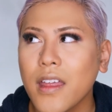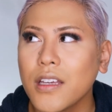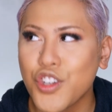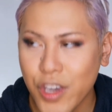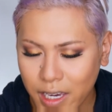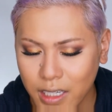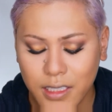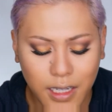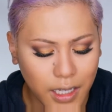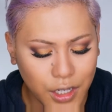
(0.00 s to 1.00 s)
Jade
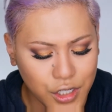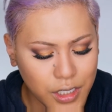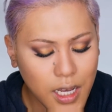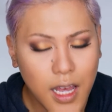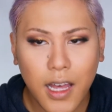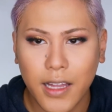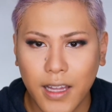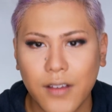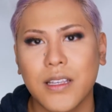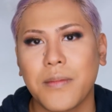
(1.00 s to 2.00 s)
collection. I
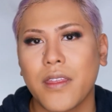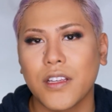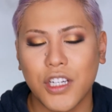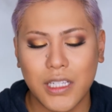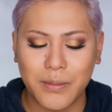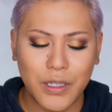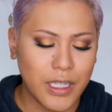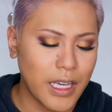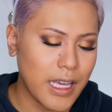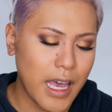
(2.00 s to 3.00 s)
love Samantha Jade's
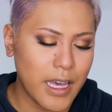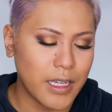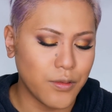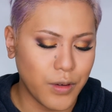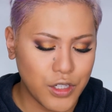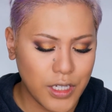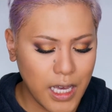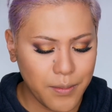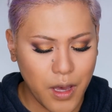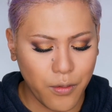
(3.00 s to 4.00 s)
music, and when she
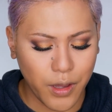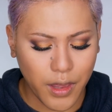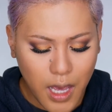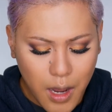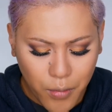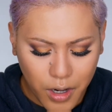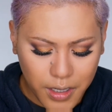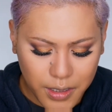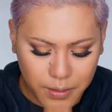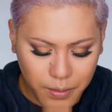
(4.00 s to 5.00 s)
came out with
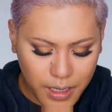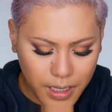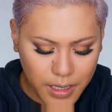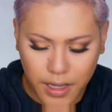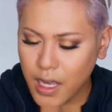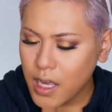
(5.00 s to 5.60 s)
products with